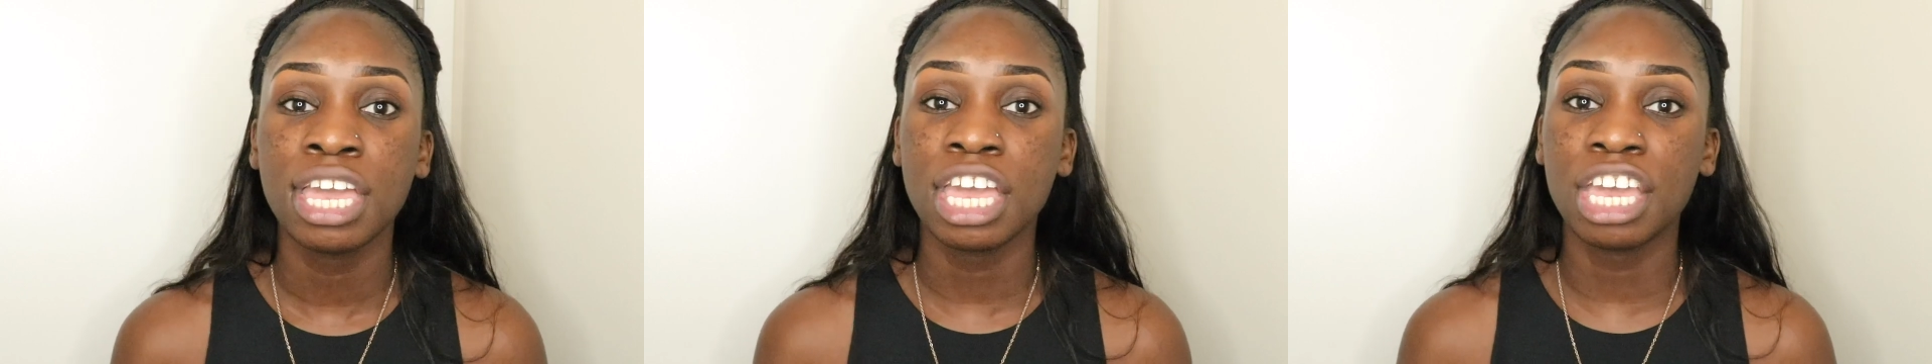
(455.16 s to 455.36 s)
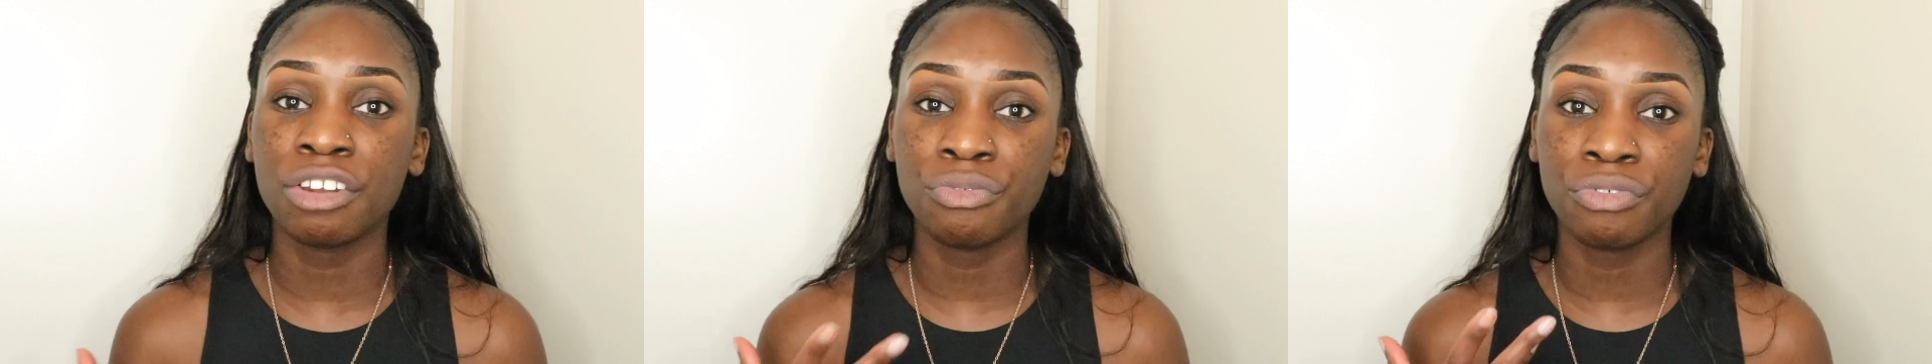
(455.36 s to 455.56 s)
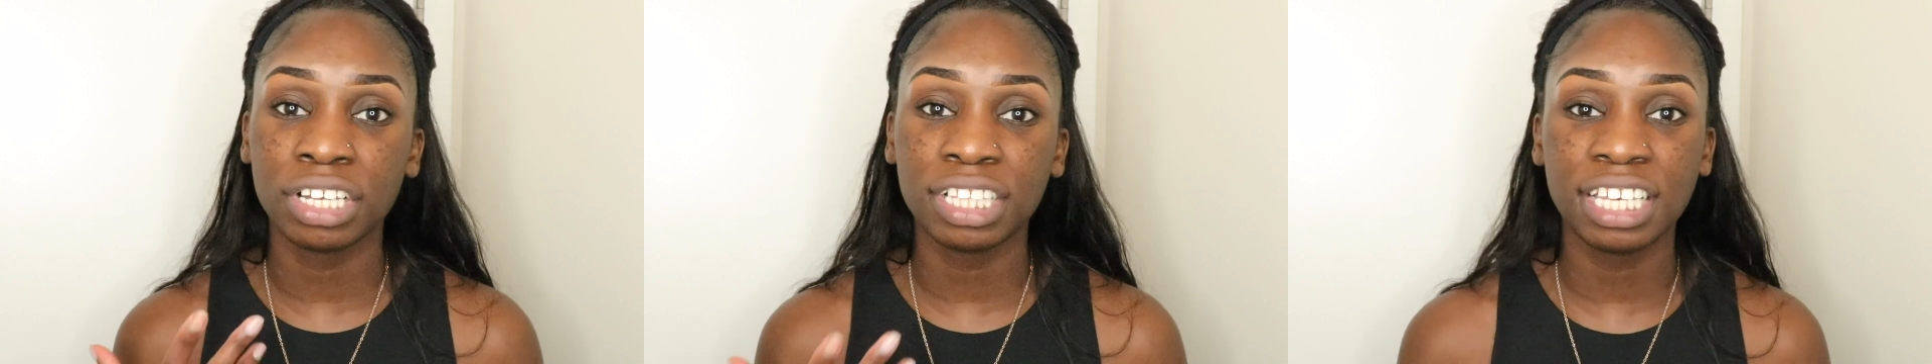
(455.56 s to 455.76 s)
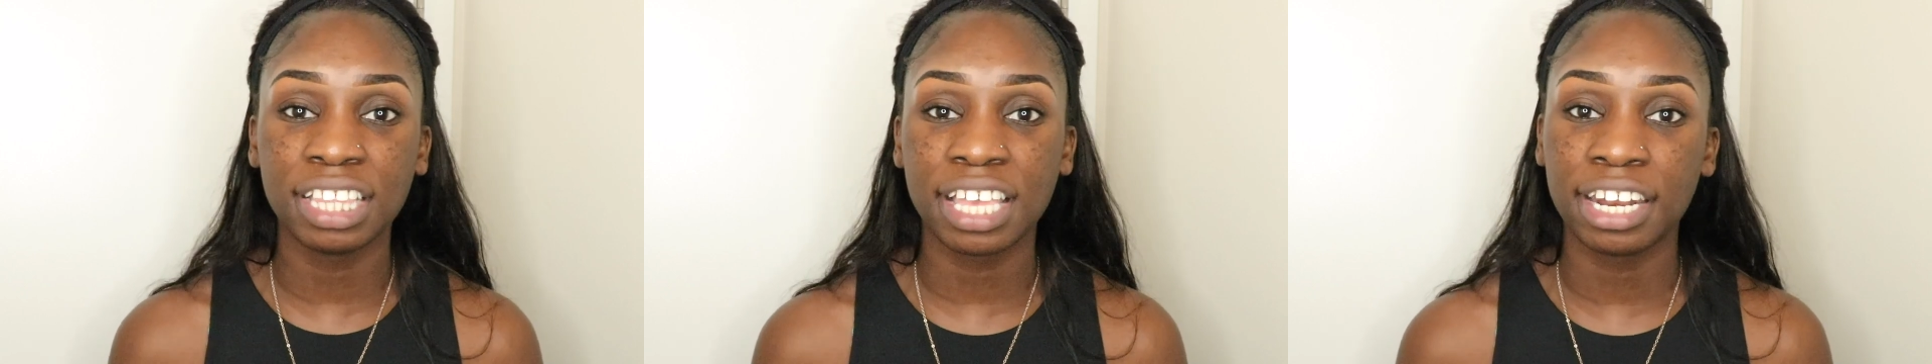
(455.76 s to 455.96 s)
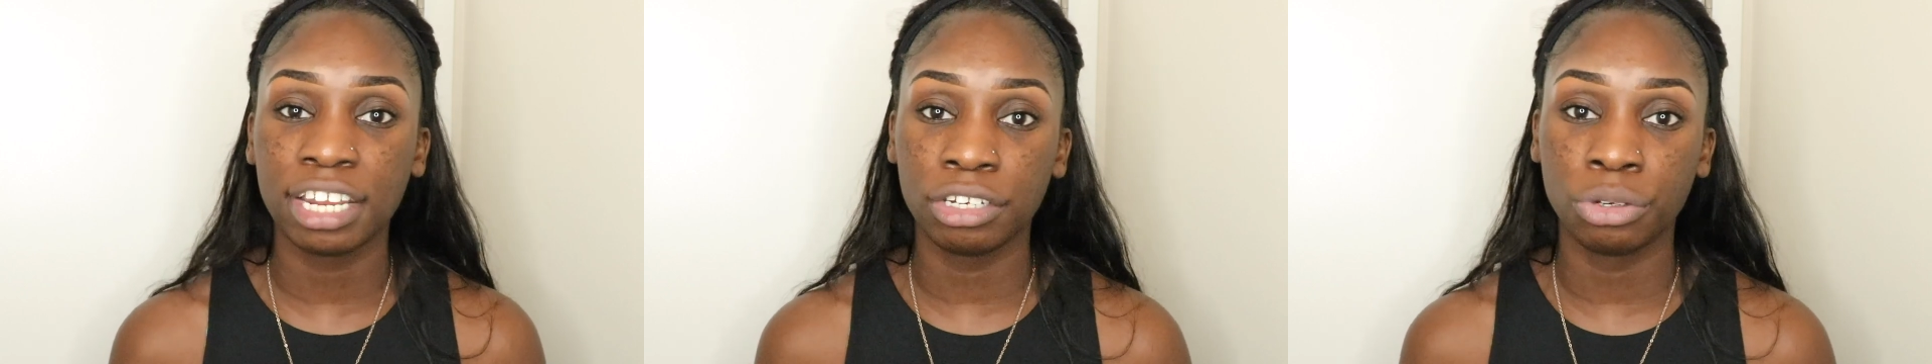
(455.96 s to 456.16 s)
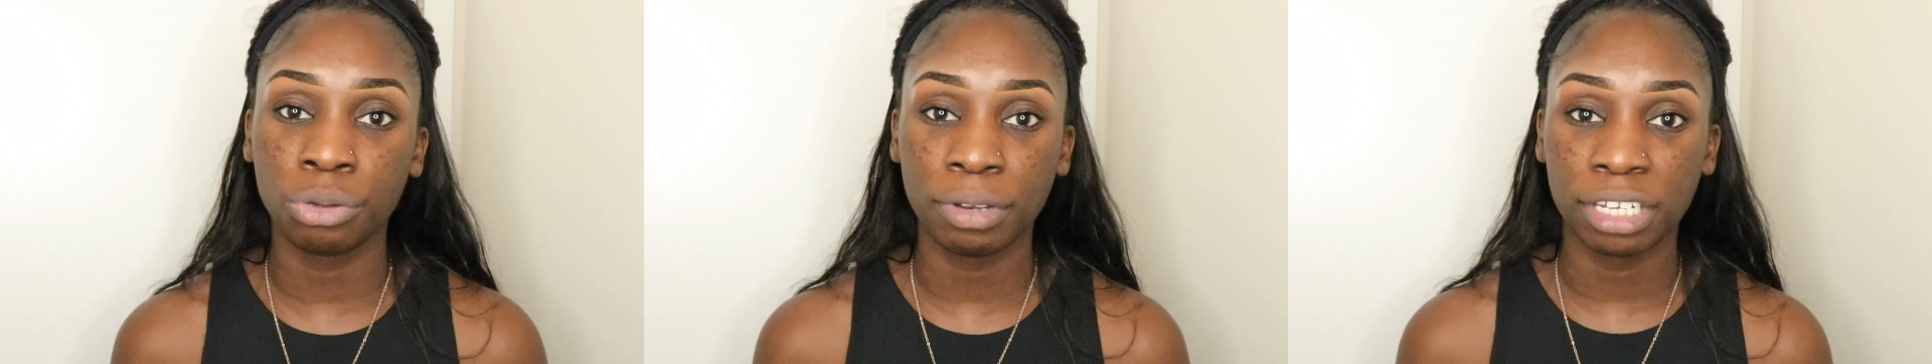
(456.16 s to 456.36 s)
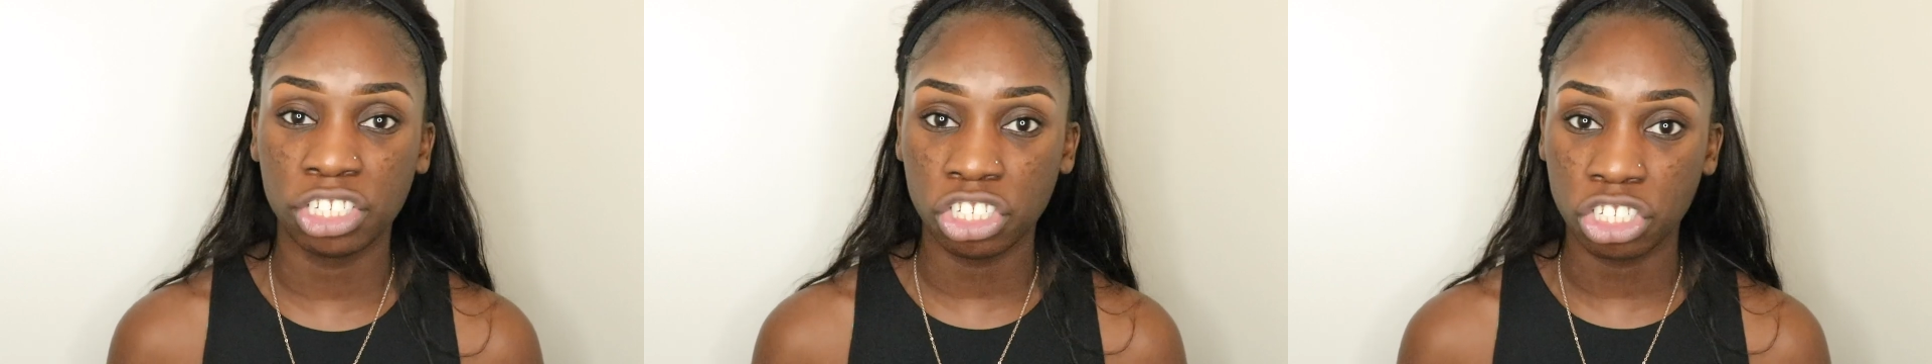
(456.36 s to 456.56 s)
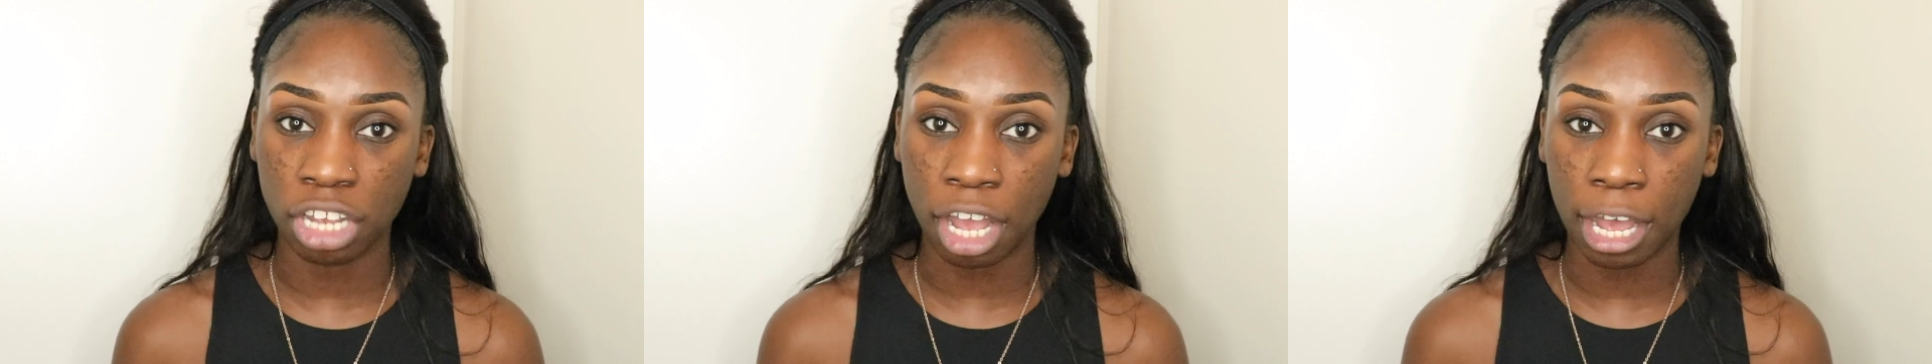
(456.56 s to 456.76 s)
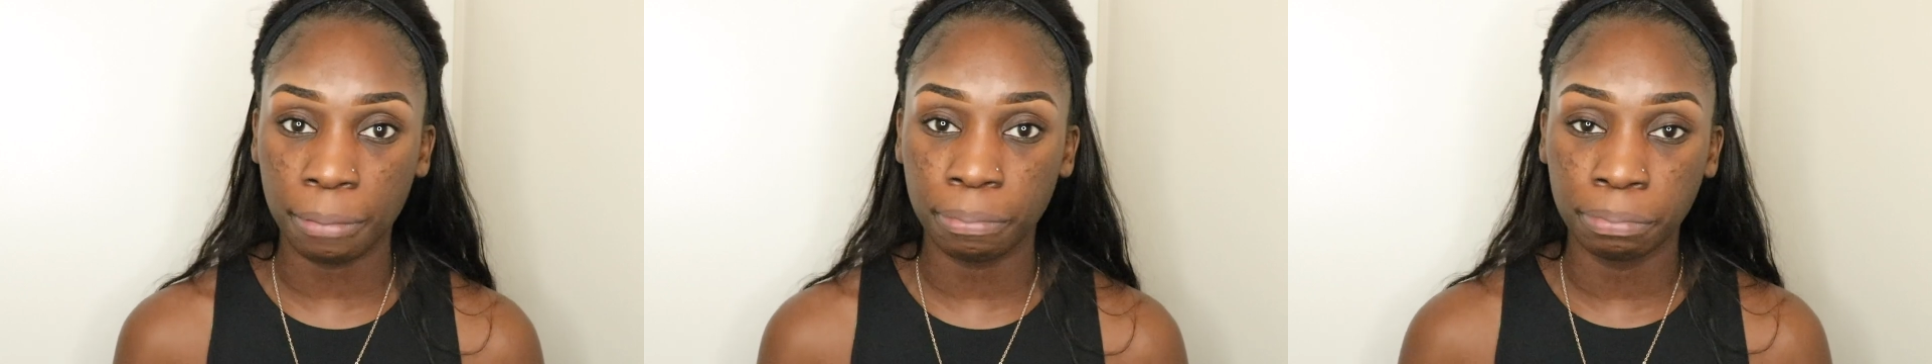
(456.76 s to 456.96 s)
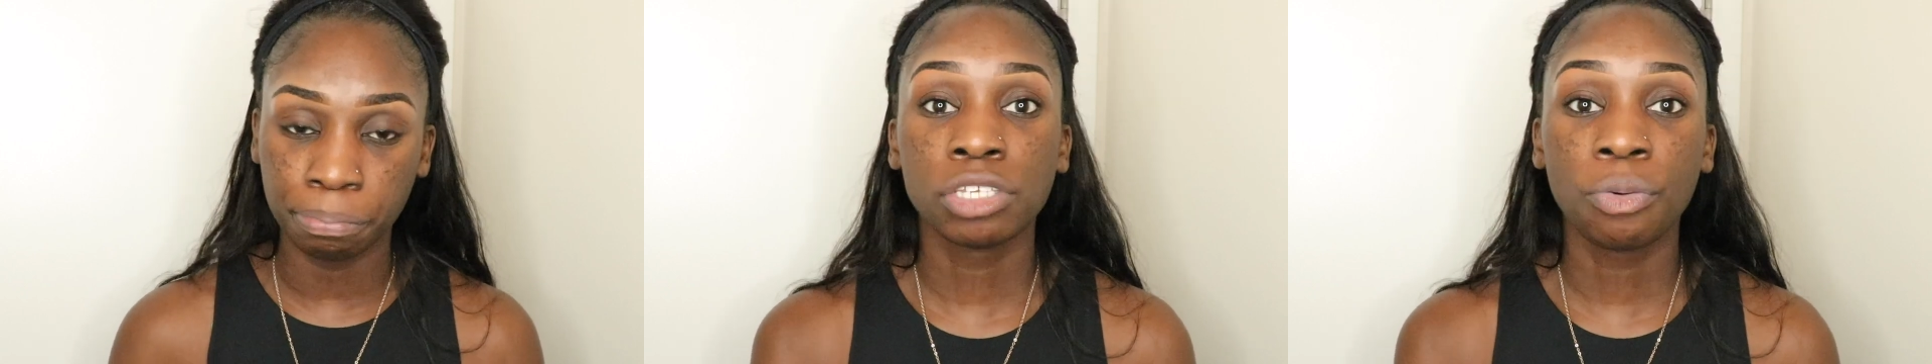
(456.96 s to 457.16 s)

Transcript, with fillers: and really let it do its job.